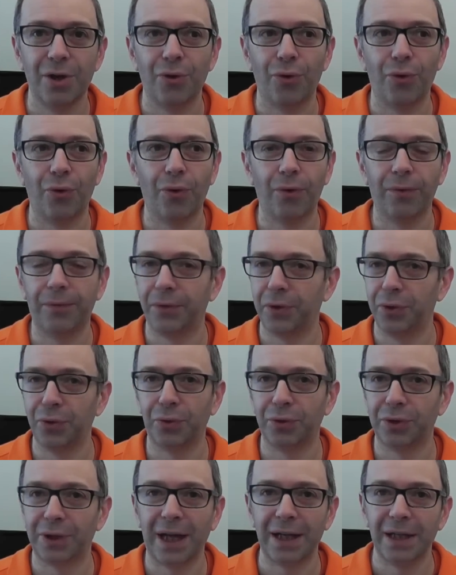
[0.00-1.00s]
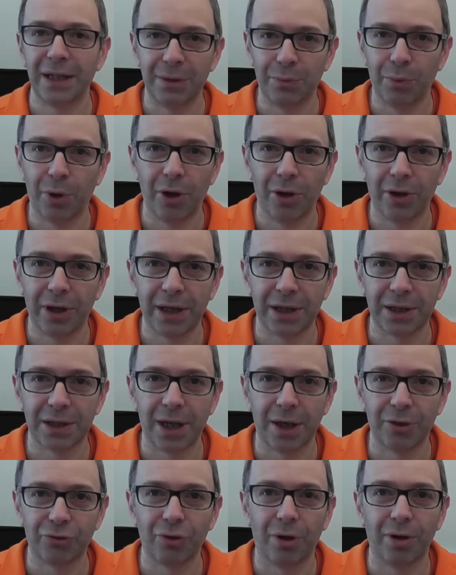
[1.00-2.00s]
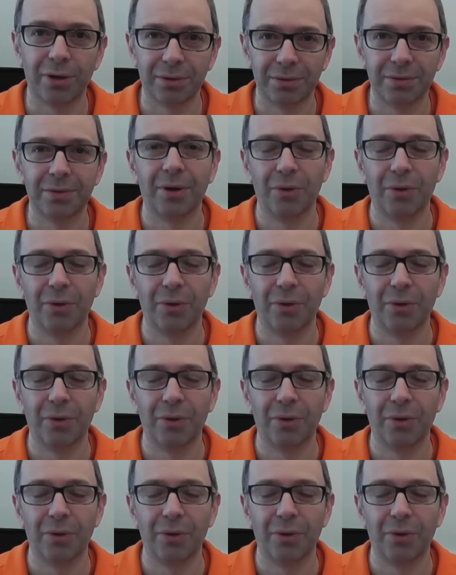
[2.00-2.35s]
or for your daily work, etc.